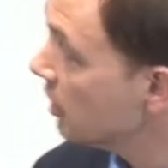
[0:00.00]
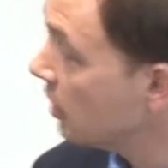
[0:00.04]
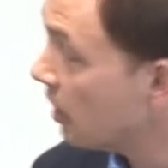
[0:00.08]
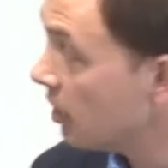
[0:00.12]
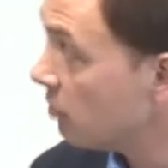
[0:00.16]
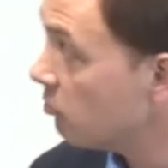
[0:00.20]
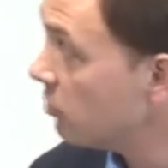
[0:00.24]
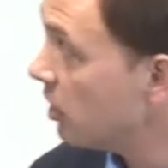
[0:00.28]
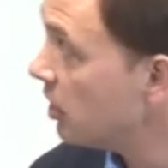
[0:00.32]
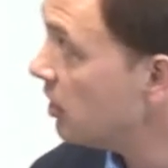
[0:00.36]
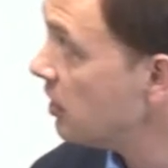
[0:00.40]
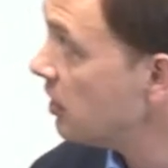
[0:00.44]

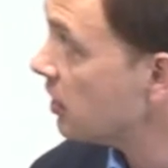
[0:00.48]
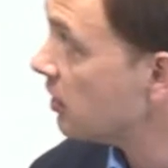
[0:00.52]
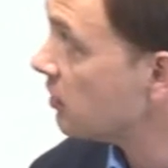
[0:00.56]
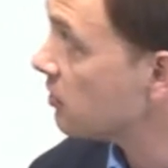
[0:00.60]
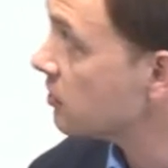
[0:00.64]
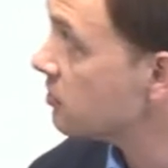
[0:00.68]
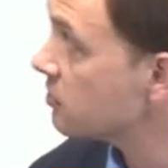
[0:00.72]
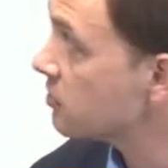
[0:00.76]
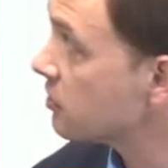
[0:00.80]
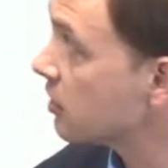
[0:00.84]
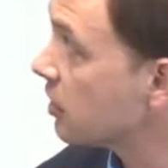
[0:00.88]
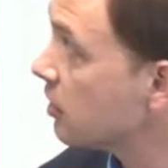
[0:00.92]
and many
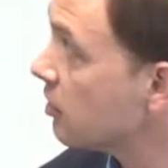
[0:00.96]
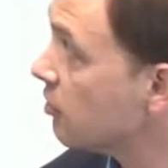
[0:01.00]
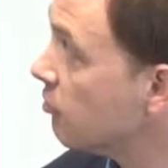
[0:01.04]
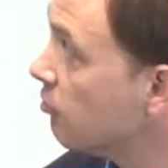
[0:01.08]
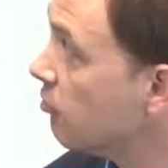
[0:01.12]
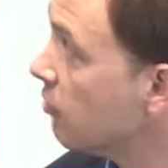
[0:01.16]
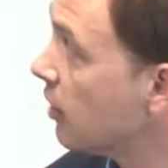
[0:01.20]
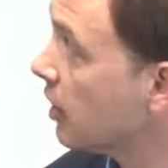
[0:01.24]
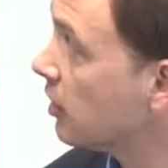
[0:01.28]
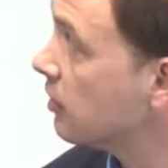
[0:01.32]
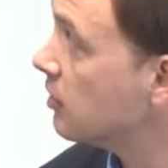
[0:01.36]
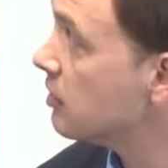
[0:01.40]
others can
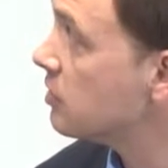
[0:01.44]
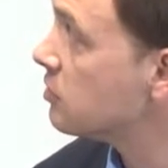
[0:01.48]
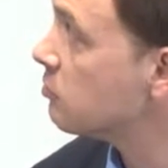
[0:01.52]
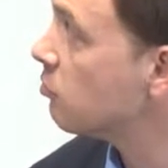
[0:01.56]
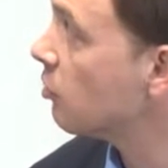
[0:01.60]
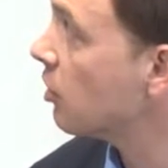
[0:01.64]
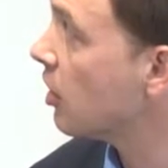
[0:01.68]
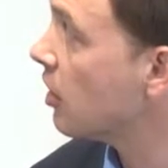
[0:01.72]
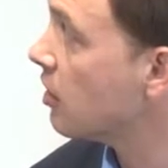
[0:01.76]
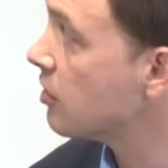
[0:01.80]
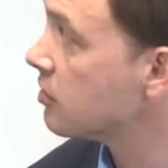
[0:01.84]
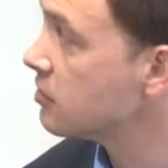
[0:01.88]
infect these
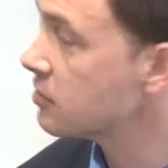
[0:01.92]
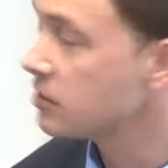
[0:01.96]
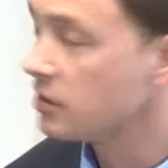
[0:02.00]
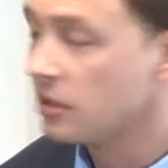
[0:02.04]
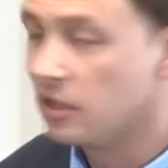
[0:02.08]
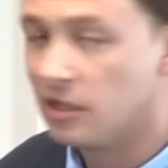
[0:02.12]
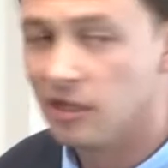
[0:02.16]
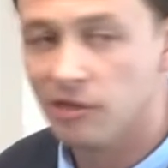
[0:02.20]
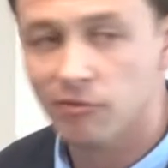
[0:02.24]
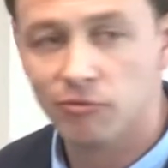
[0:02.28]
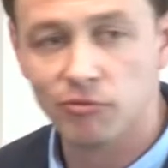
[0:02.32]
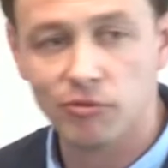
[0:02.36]
plants
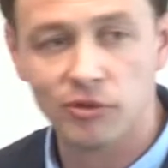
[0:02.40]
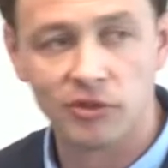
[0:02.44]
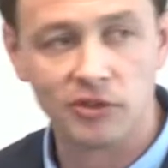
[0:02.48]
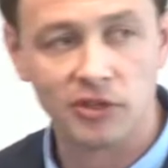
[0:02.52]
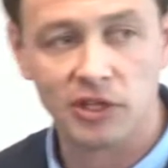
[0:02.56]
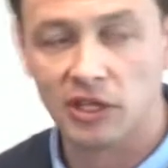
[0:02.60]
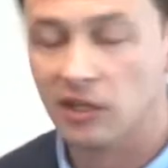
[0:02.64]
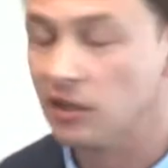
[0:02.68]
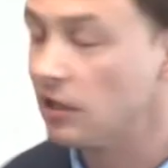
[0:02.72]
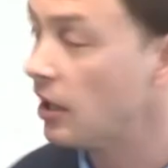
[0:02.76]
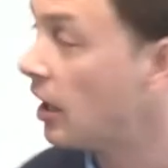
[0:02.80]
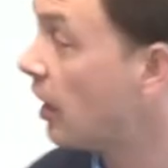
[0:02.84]
and live
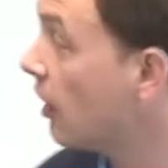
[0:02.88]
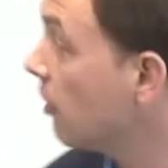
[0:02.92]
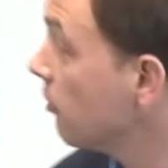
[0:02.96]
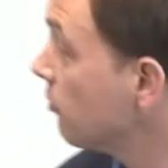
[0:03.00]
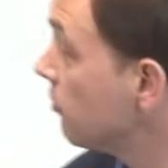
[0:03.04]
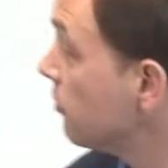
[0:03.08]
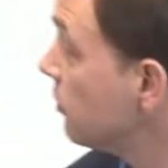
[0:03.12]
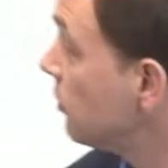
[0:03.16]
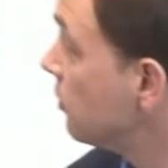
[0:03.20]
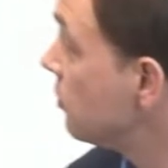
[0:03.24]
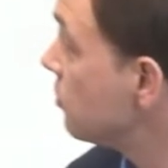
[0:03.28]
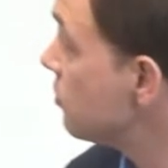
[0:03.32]
within the
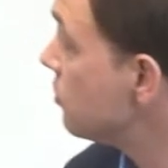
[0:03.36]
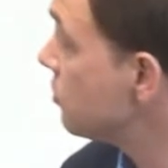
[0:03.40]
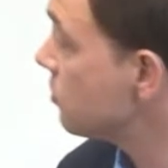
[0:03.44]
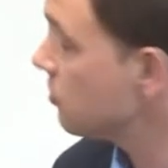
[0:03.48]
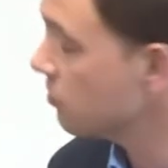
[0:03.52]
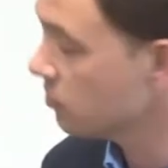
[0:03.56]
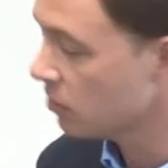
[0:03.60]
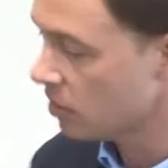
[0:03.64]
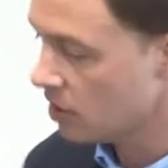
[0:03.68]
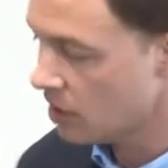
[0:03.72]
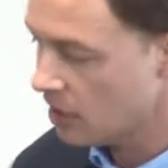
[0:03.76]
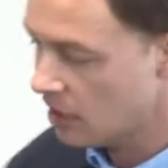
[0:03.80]
healthy
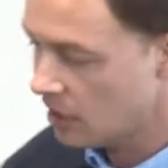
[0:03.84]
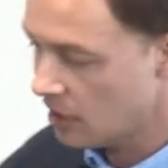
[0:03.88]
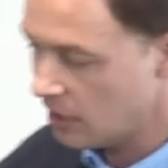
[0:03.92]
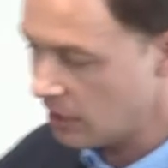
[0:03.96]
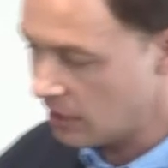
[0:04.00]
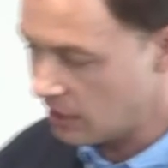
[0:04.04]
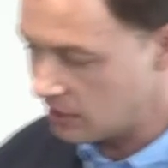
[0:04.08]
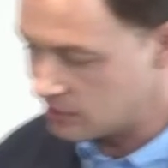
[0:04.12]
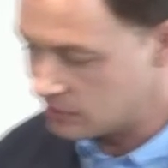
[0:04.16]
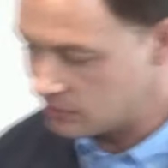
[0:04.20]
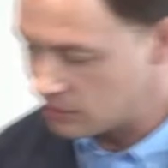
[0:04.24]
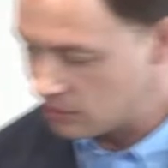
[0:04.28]
tissue
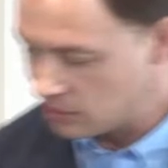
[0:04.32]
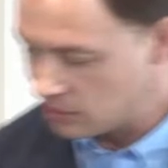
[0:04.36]
as